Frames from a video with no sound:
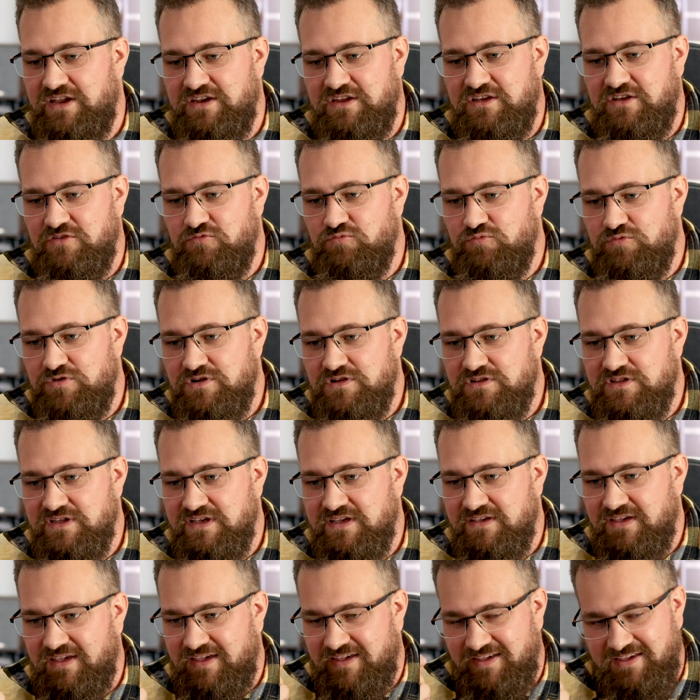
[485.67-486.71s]
and you could
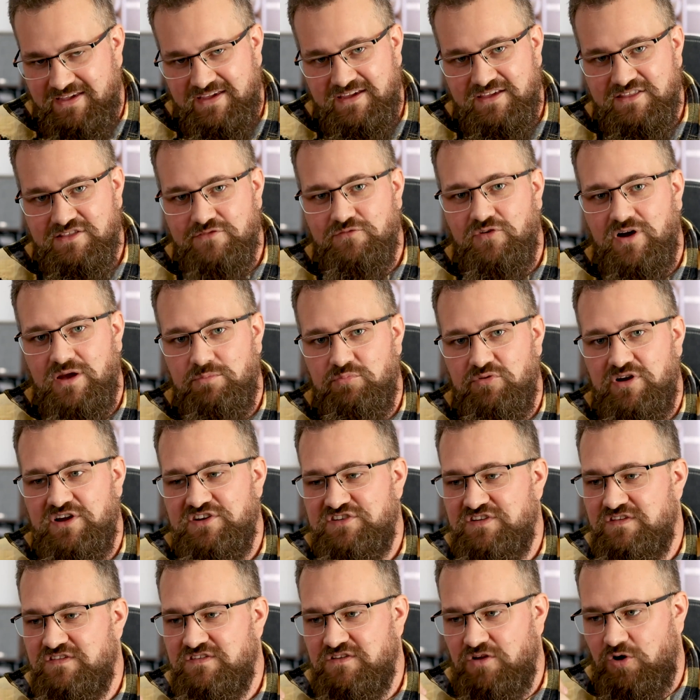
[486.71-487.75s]
really hear the
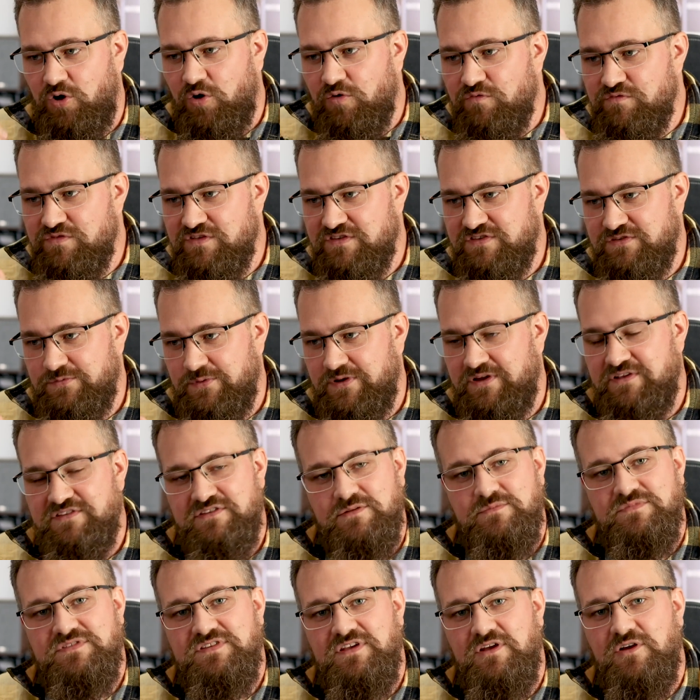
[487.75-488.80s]
vibrations of the strings
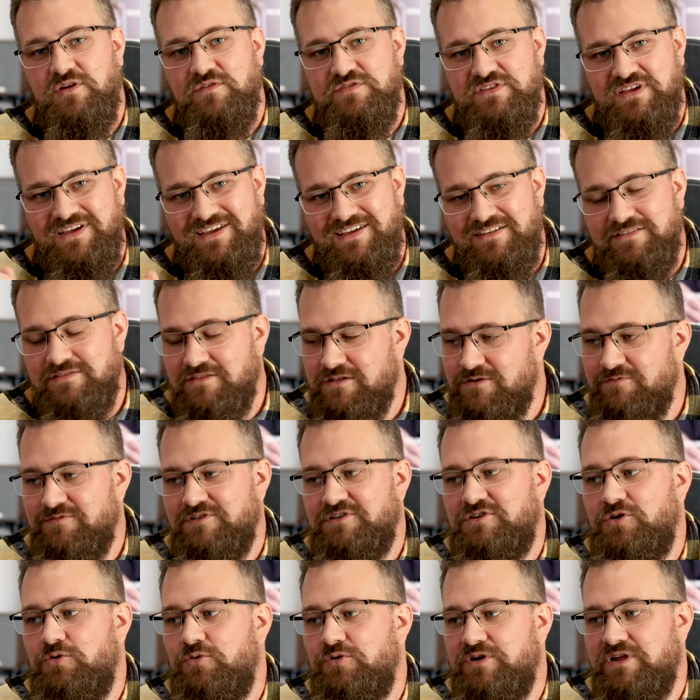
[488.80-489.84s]
themselves in the
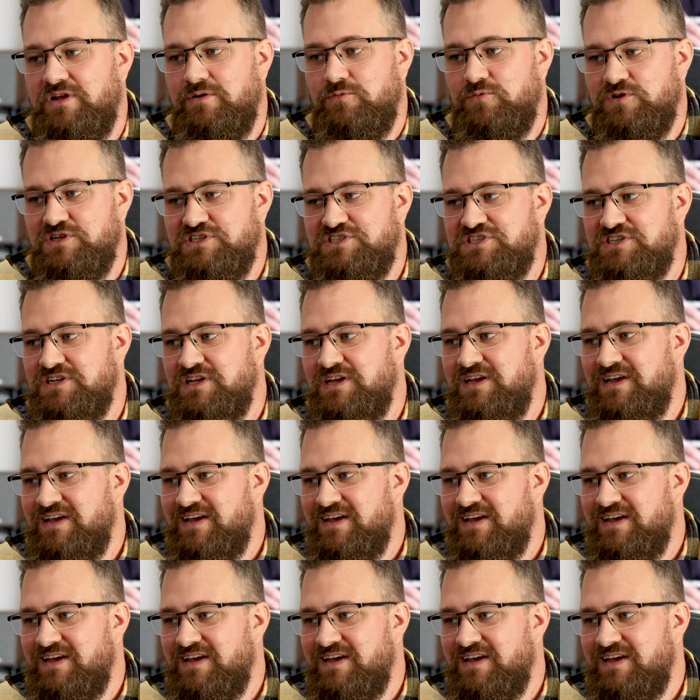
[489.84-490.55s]
recording, which